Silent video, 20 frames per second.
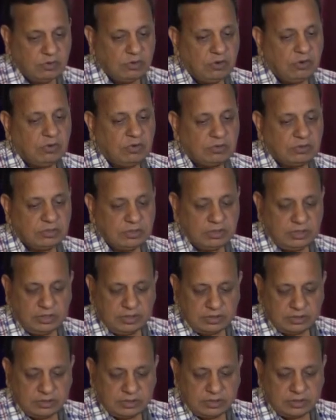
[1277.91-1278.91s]
or
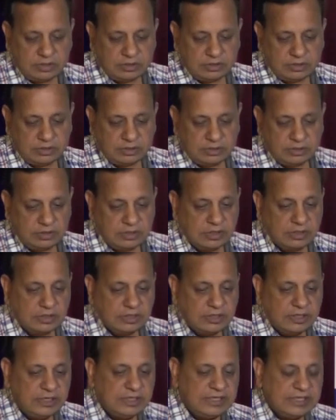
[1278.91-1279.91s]
the
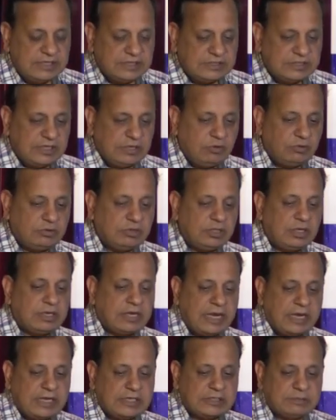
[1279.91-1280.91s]
TDSA on the
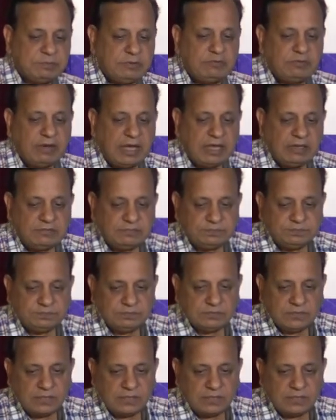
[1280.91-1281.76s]
tricuspid valve,